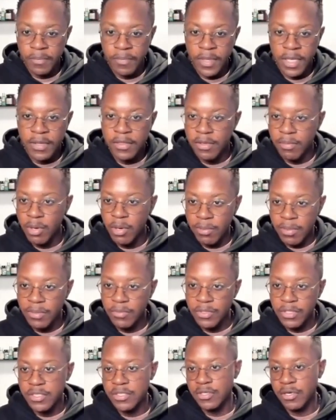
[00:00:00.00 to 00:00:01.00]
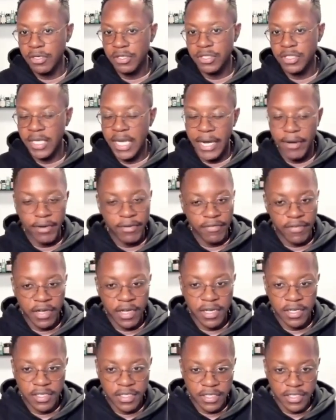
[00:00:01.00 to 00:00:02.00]
The problem with search,
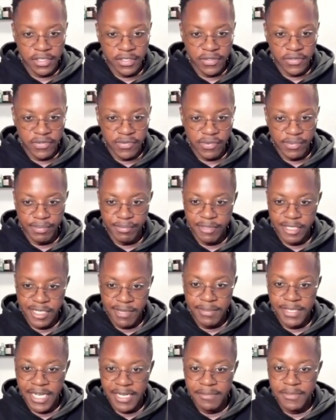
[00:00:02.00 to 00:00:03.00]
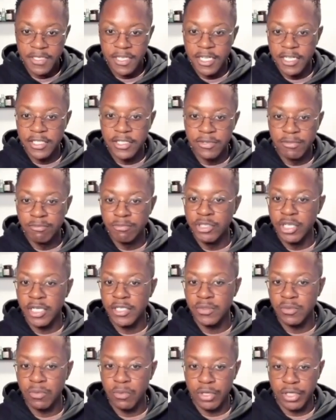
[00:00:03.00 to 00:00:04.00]
however, is sometimes it
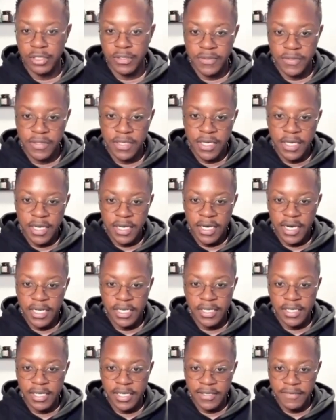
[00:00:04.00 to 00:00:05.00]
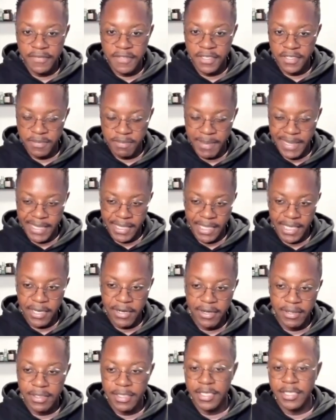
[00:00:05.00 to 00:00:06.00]
just works and it leaves us banging our
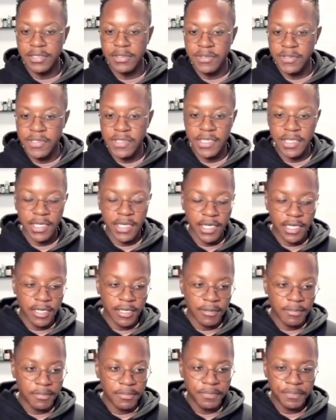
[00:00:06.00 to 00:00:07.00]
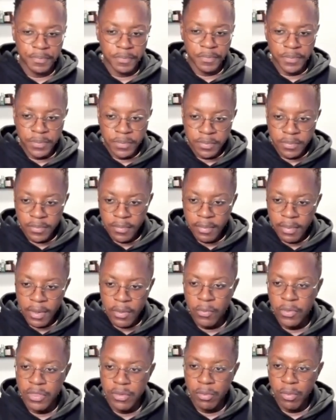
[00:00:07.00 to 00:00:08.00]
heads
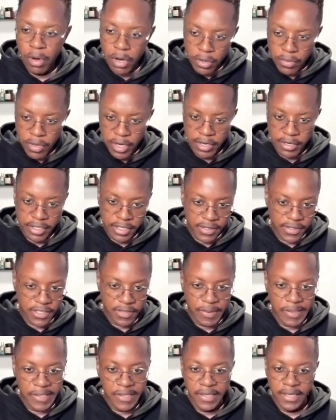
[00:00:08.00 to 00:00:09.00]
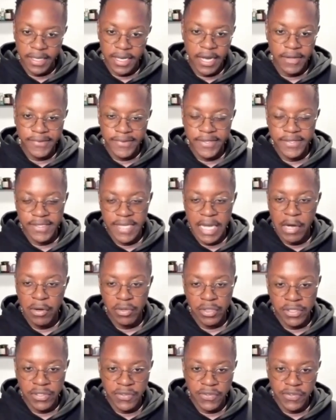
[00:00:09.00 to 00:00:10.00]
with the wrong queries, spending countless
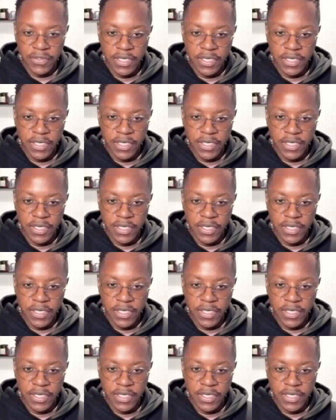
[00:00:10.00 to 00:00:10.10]
hours